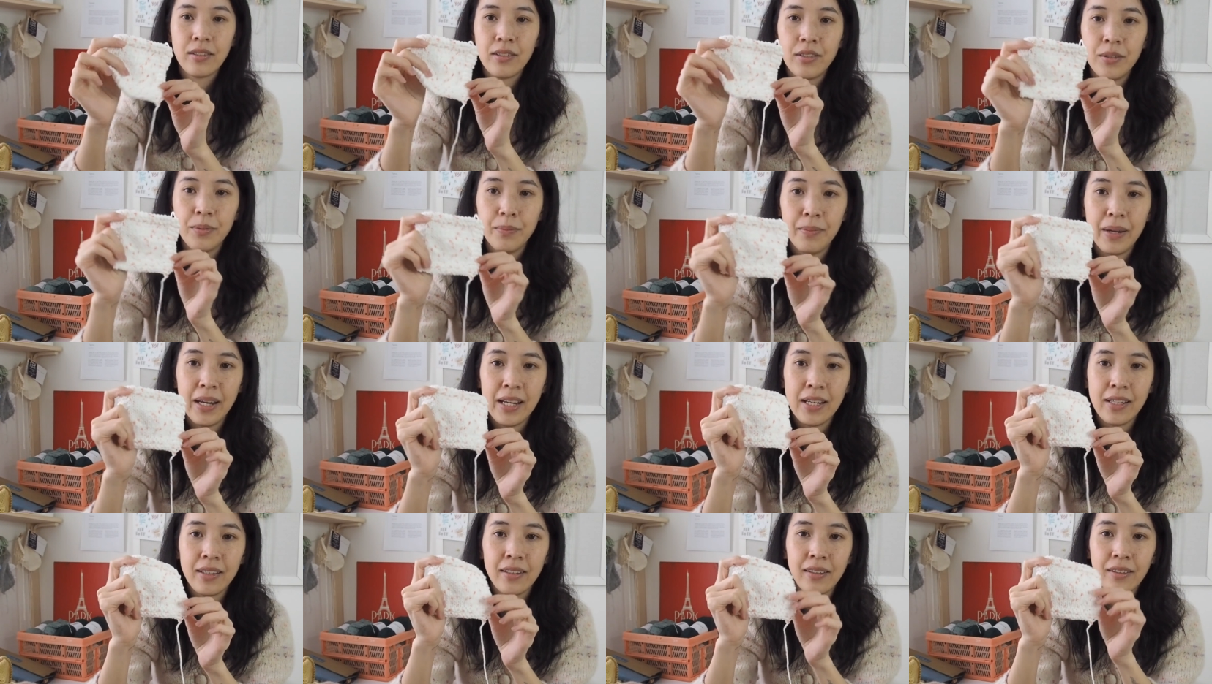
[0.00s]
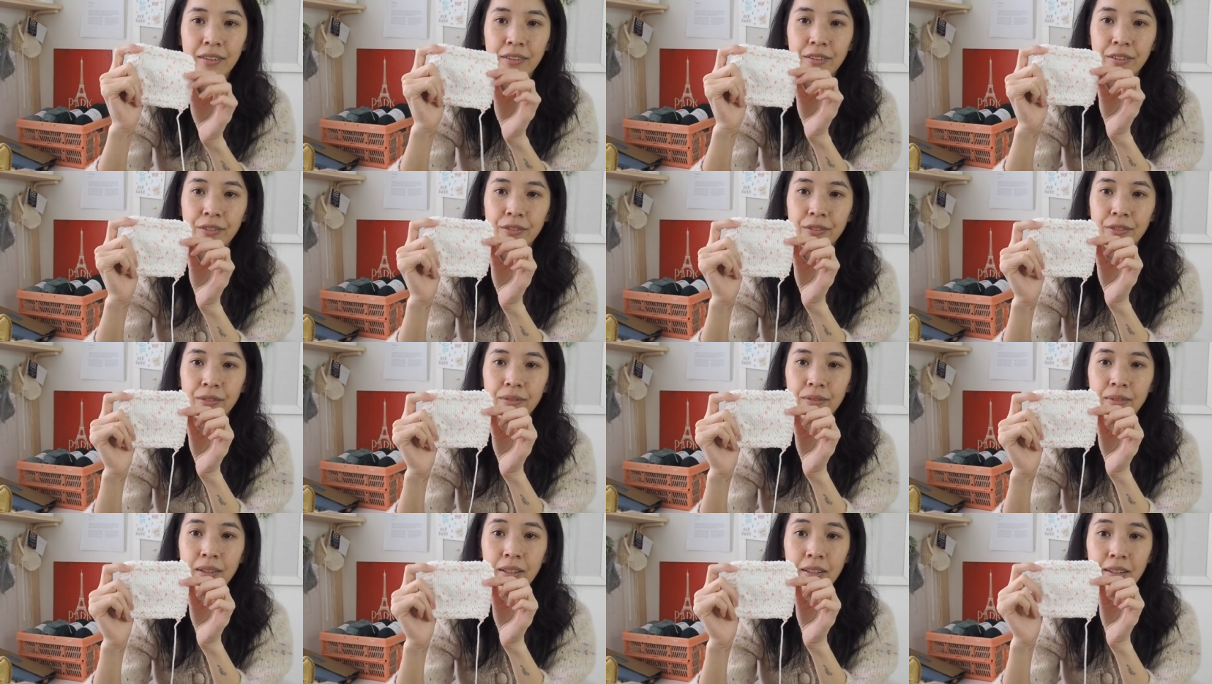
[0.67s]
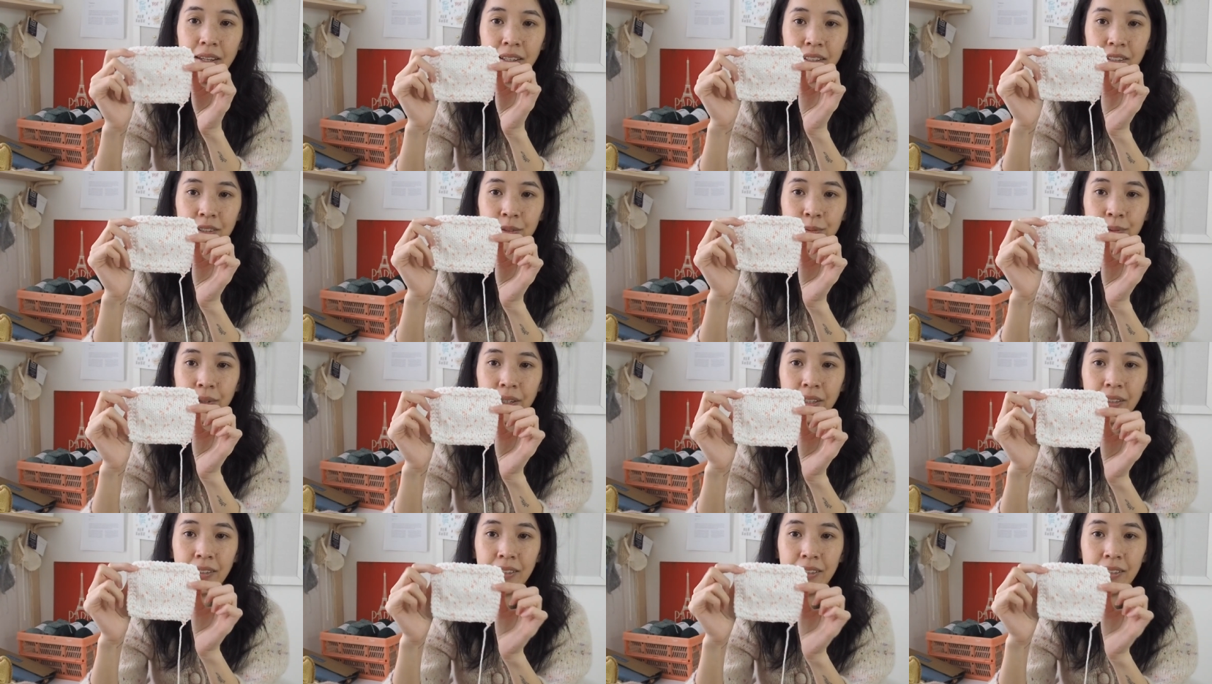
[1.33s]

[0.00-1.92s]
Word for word: to make the next one.